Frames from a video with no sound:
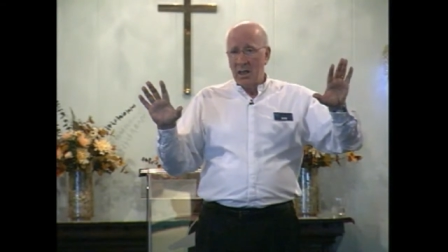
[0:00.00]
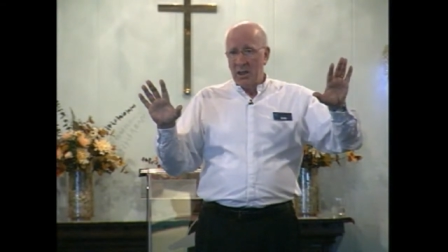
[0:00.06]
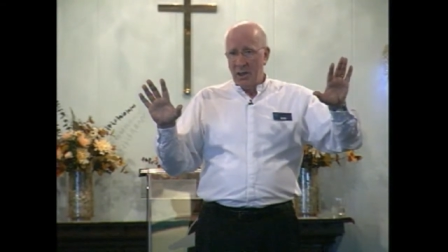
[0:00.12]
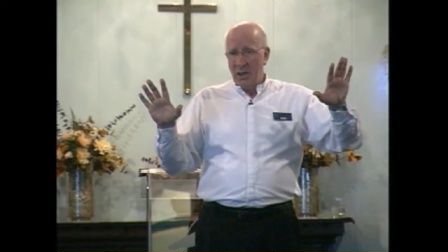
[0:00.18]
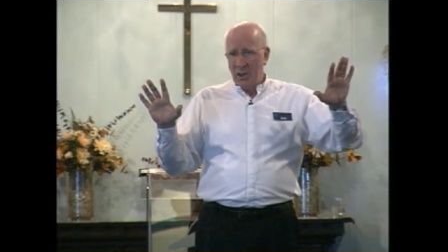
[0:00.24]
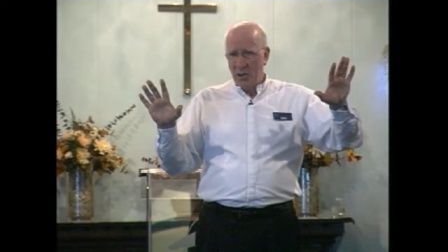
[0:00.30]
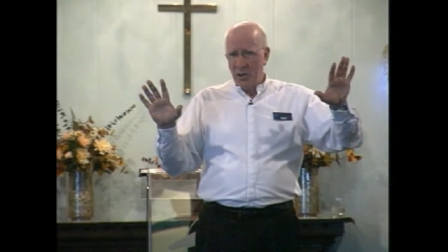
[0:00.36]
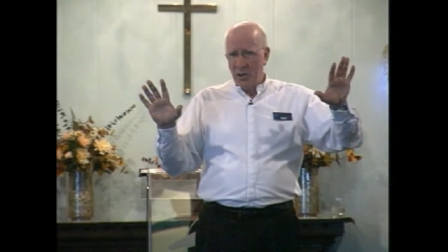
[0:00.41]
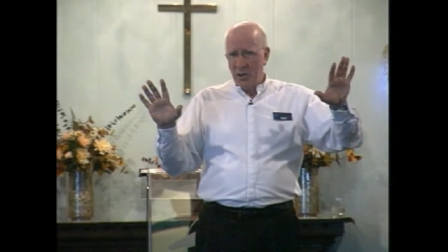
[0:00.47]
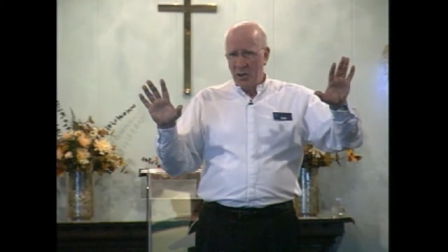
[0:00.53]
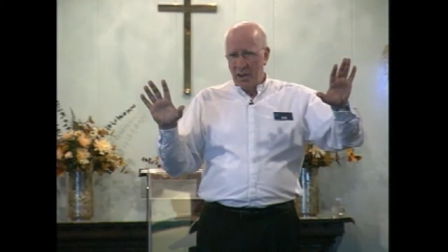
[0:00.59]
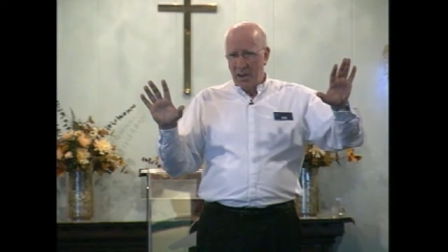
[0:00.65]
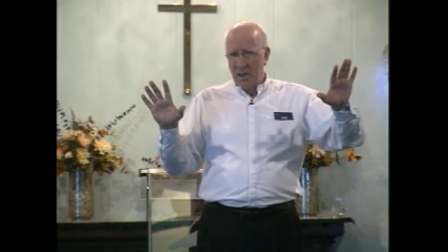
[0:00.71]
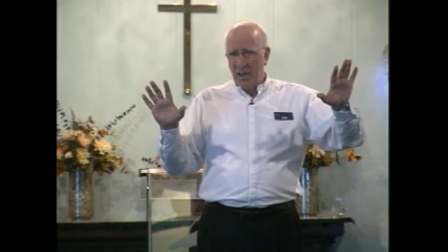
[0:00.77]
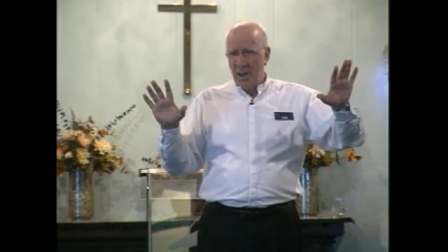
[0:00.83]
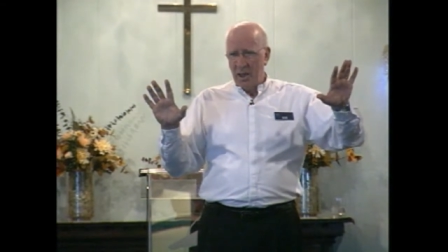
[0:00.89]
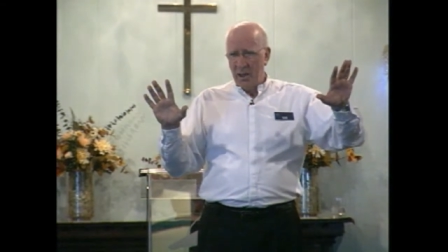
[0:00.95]

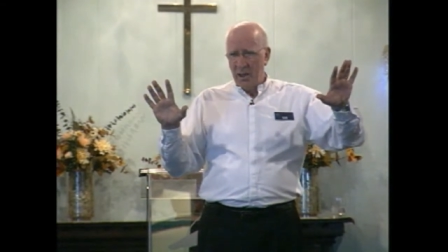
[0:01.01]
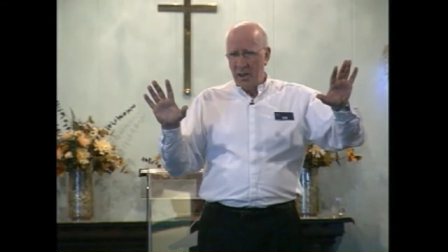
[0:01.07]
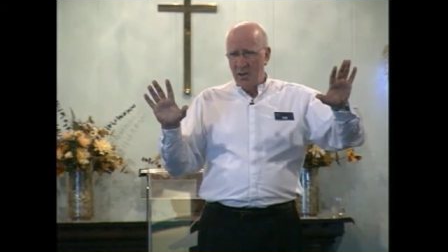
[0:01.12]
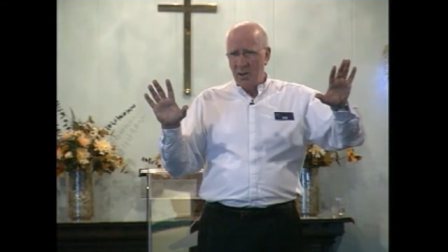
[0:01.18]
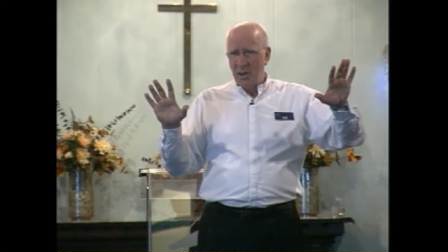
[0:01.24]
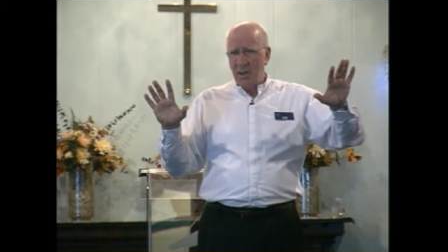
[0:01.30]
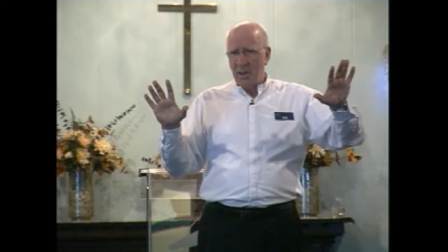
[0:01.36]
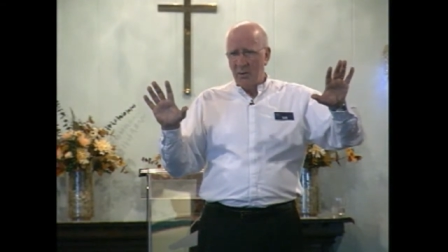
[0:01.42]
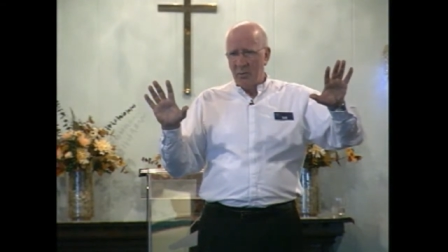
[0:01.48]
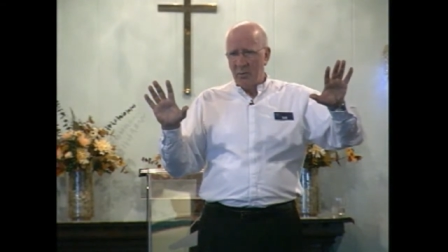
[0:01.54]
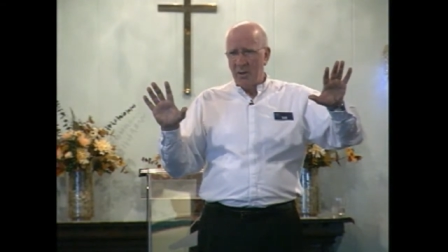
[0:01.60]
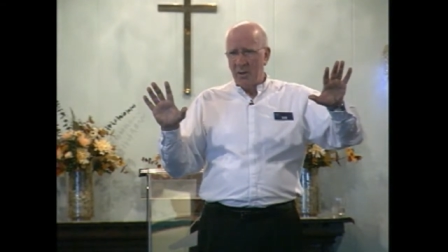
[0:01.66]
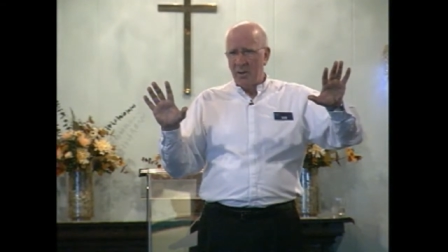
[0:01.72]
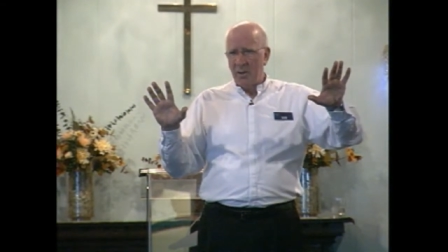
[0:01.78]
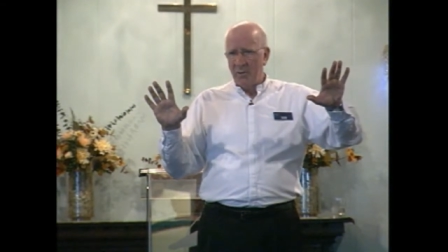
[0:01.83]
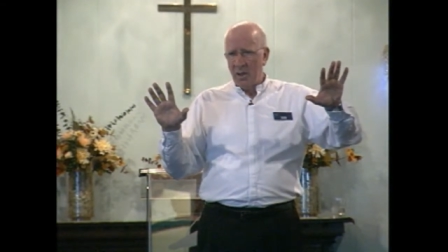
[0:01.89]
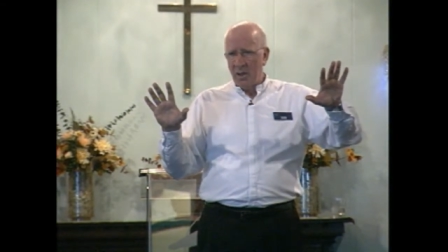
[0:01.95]
touching each and every
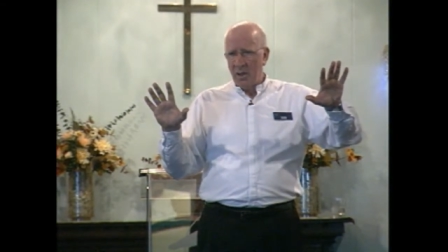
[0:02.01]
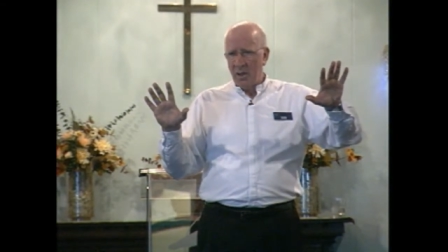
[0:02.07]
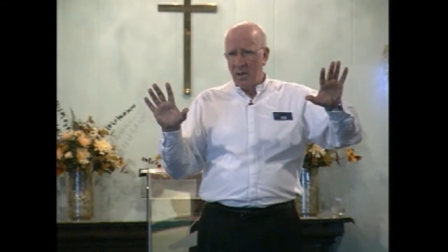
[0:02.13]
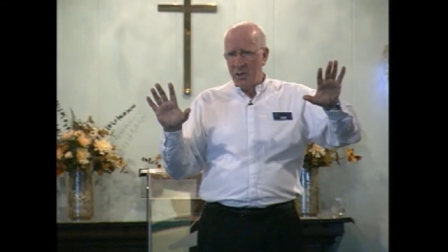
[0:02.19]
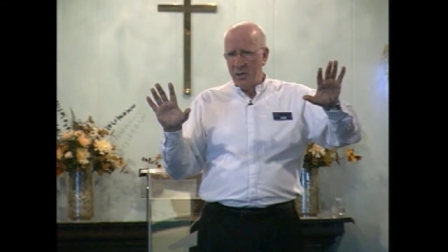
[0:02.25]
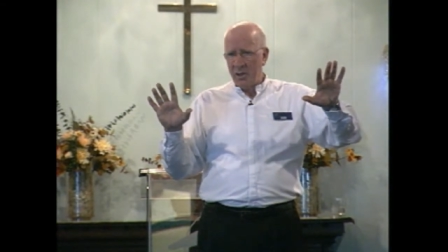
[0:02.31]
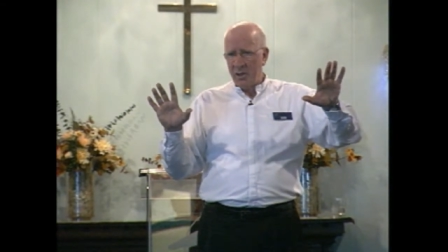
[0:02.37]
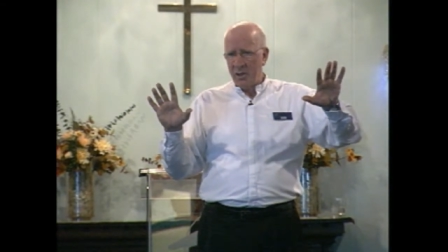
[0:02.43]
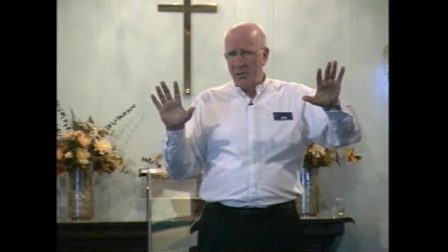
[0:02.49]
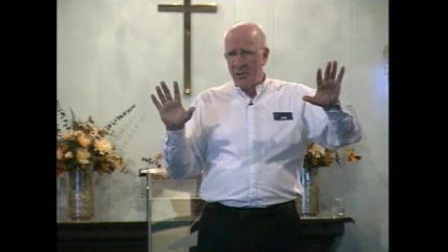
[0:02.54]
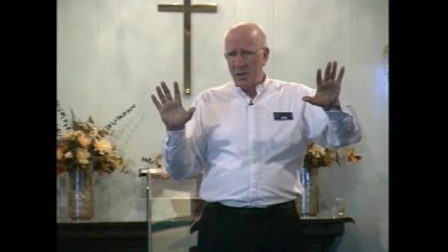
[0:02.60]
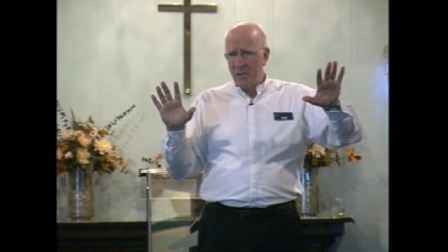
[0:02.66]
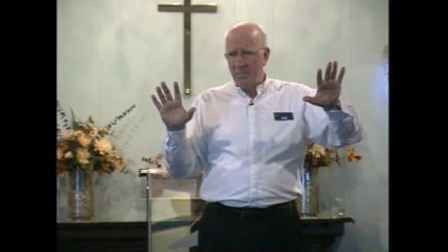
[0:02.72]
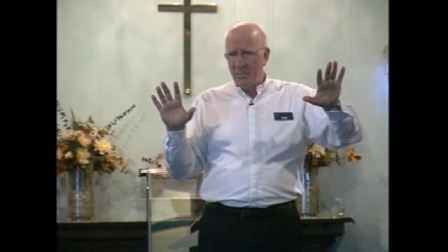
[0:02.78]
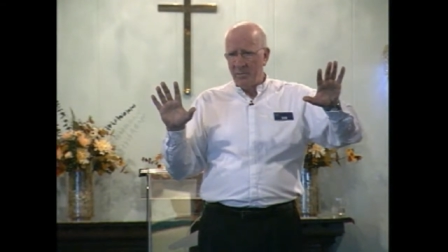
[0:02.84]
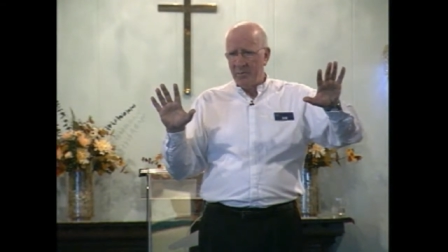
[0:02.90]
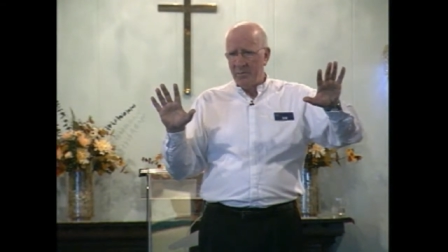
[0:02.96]
one of God's
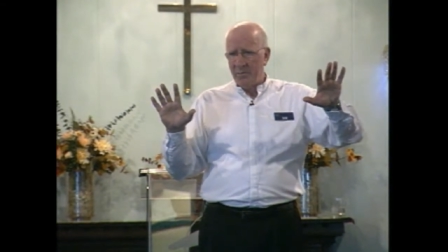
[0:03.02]
children,